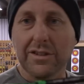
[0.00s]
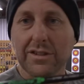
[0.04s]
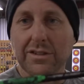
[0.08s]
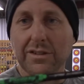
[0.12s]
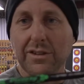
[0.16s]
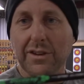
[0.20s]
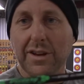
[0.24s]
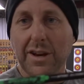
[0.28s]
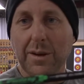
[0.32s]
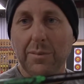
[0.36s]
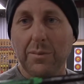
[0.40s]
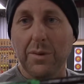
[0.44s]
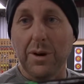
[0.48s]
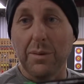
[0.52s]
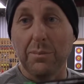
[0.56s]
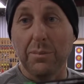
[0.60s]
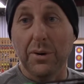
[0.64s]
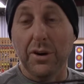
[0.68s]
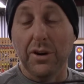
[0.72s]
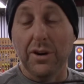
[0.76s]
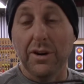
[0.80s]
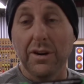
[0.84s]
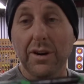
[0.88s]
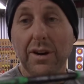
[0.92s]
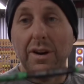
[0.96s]
just looking at my
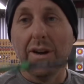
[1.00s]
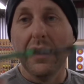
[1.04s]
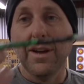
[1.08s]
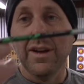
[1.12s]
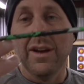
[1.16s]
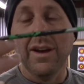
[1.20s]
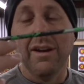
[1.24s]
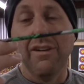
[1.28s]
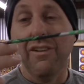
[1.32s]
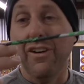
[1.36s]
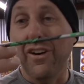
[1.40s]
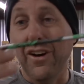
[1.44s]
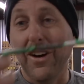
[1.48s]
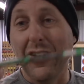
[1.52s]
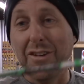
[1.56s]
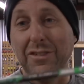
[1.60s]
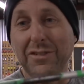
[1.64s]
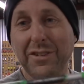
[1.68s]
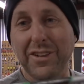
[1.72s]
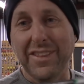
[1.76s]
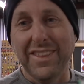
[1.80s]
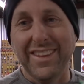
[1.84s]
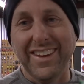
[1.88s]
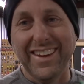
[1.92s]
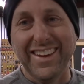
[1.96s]
bow,
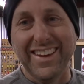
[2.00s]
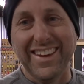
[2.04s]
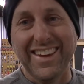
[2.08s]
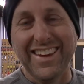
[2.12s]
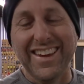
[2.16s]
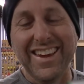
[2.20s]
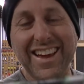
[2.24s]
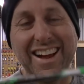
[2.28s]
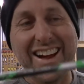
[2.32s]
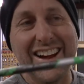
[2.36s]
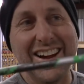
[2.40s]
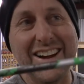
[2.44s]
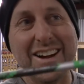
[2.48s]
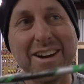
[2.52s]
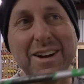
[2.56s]
over the